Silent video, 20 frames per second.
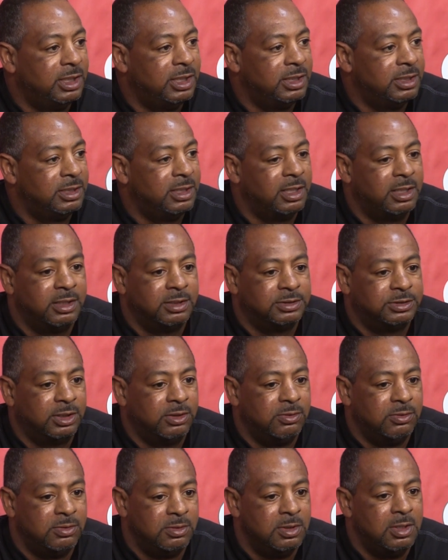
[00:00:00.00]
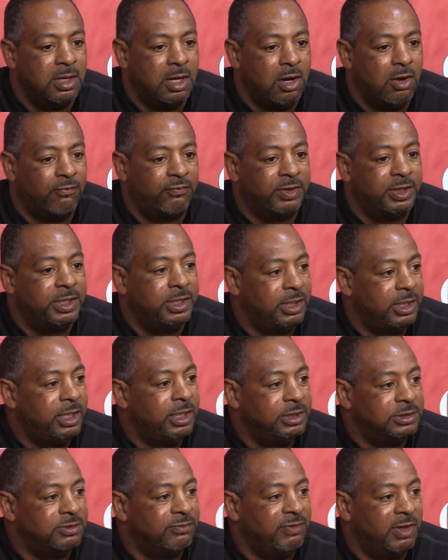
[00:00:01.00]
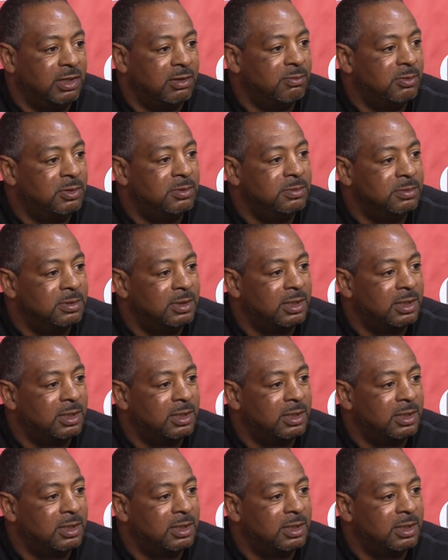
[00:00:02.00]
And so hopefully he's available.